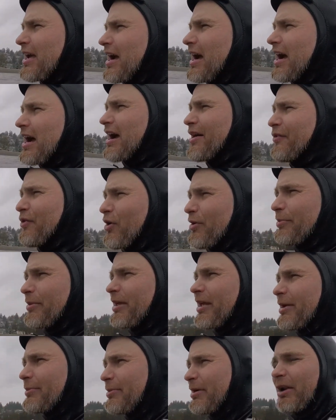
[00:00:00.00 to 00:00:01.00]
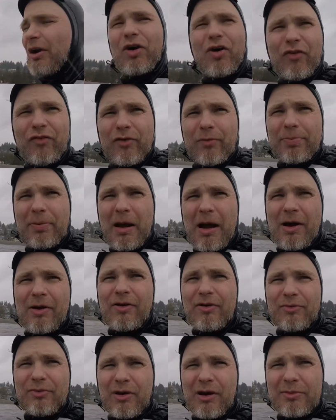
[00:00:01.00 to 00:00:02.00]
I want to be a bit
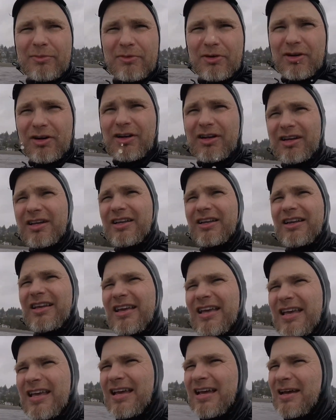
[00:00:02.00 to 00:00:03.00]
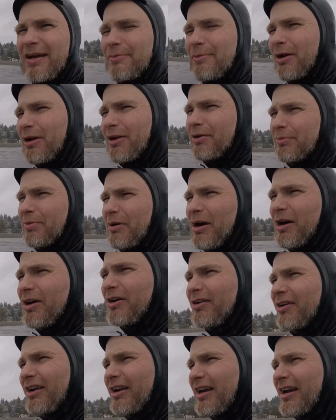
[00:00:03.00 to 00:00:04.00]
overpowered when I'm learning, and I'm
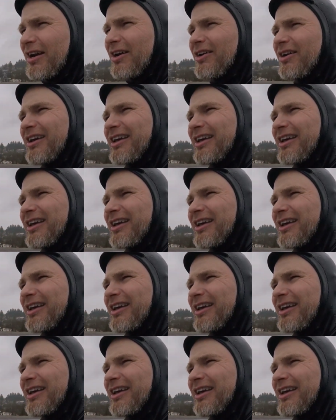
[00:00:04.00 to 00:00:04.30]
underpowered right now.